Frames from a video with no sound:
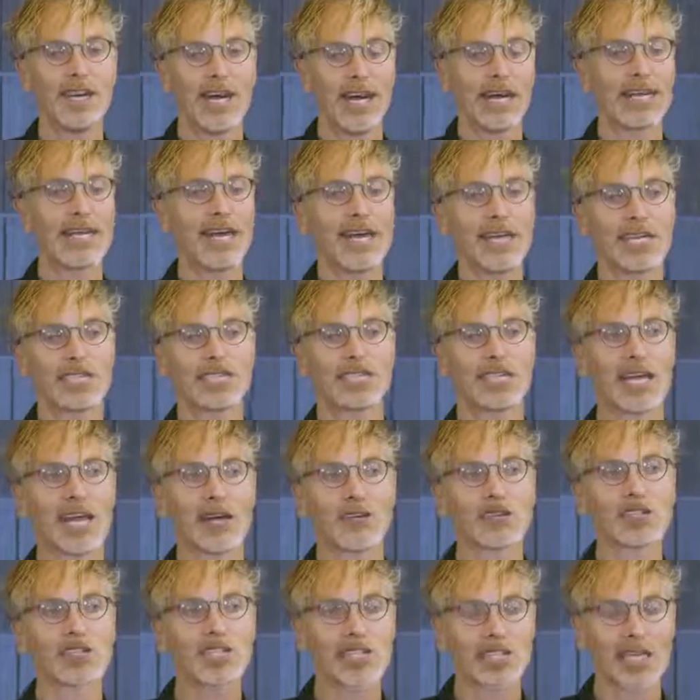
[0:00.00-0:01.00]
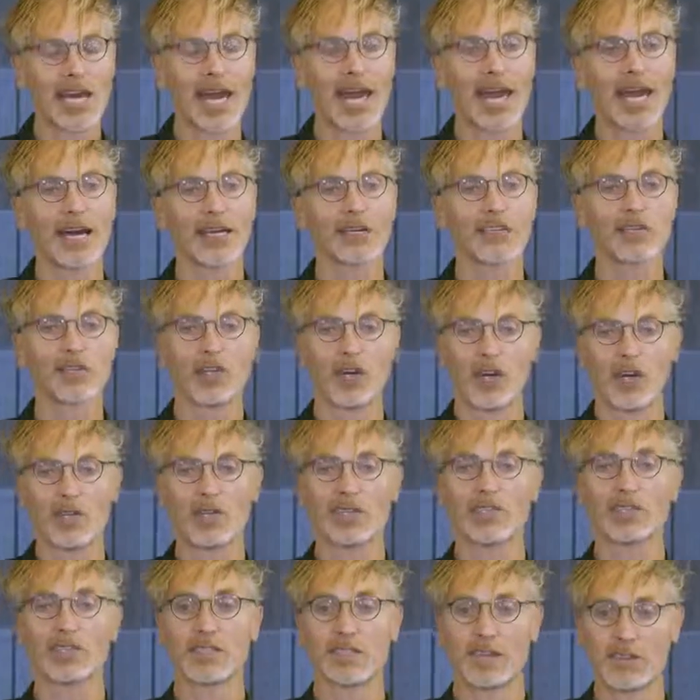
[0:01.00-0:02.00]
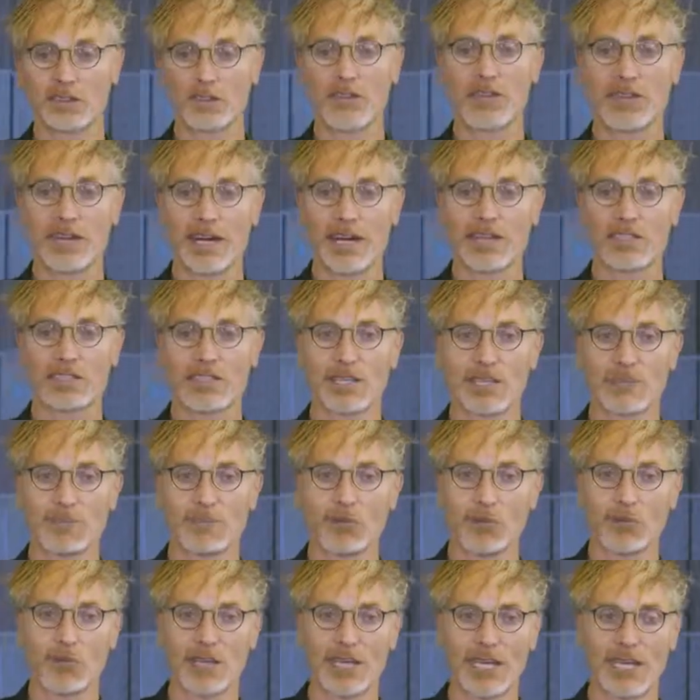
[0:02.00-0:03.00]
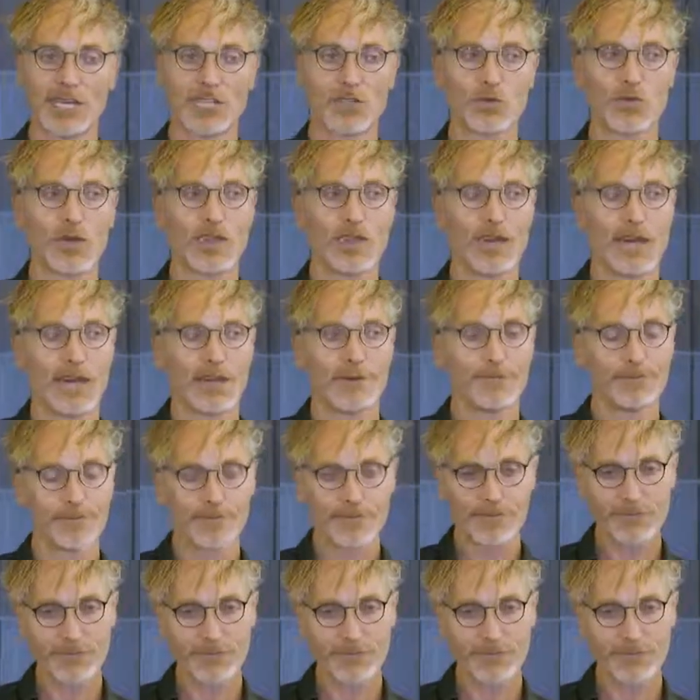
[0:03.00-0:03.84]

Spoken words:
and it has now scaled not only to the 3,000 employees within